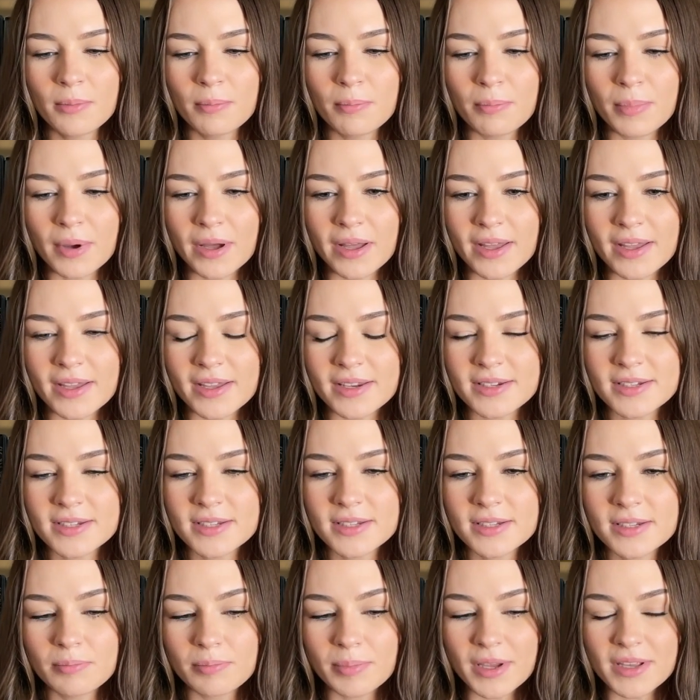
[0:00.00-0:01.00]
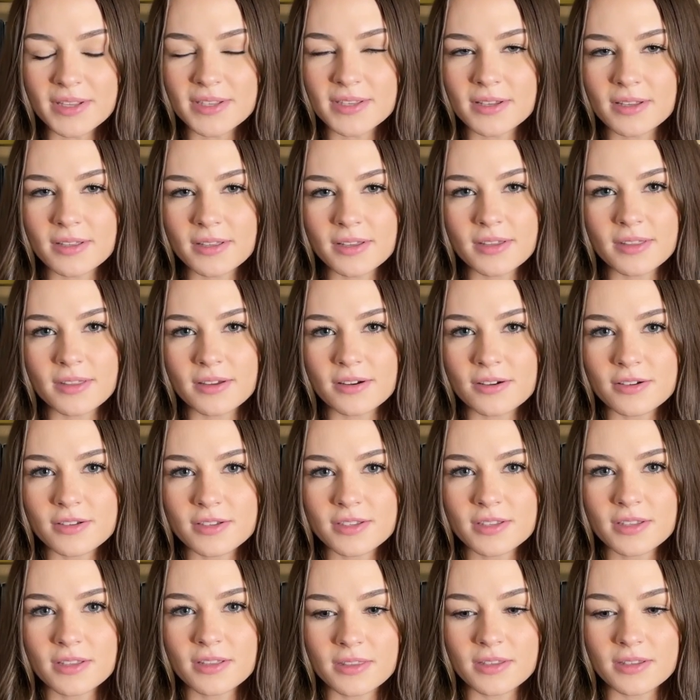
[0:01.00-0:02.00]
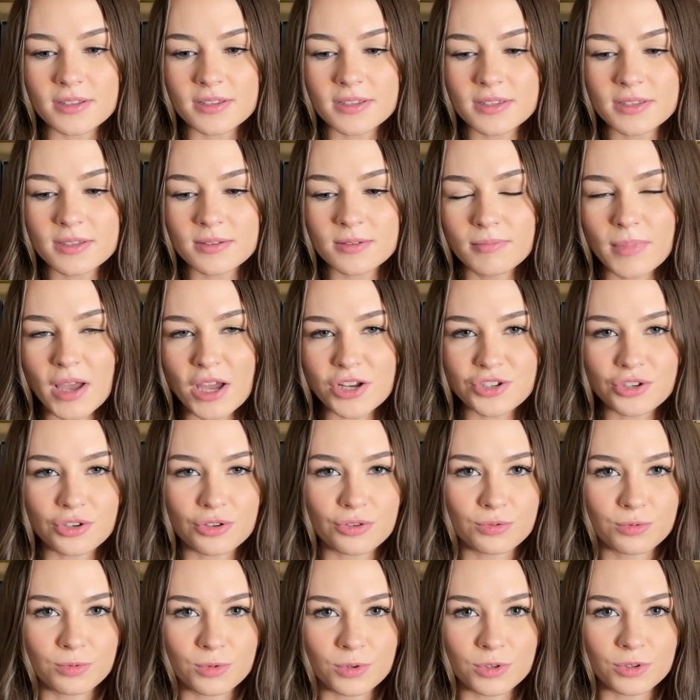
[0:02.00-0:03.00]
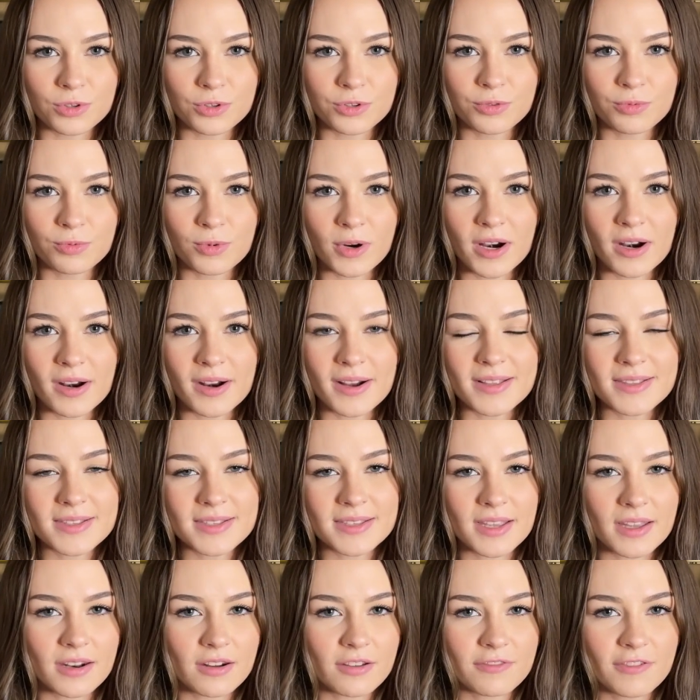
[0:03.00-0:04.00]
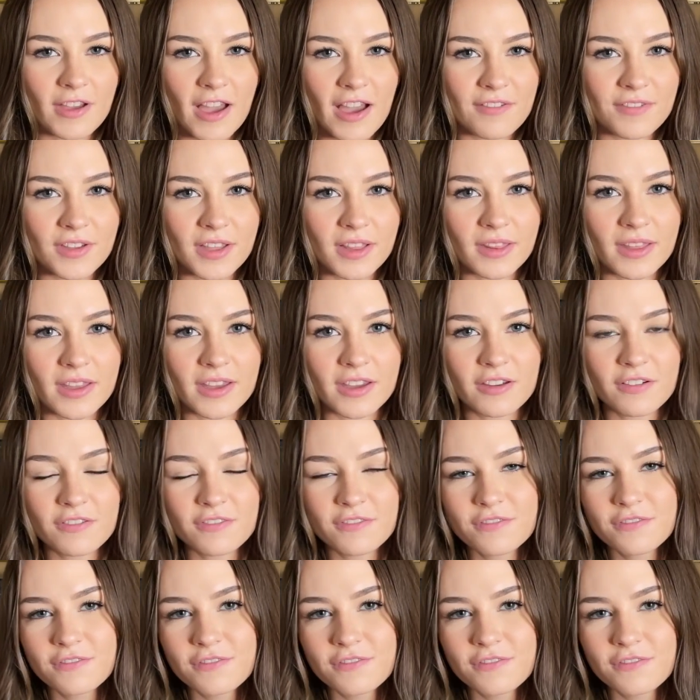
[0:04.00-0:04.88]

But basically there's this magical world where instead of having like